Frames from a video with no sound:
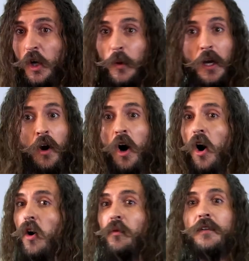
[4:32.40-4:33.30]
we are
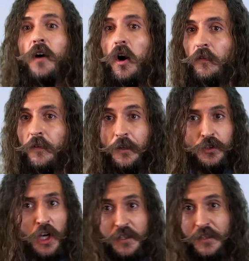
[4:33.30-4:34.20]
all revolving,
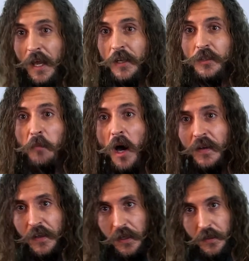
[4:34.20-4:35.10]
just as
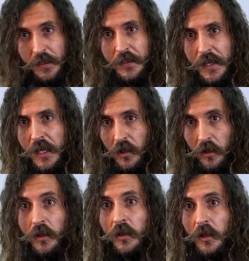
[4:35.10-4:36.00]
monkeys still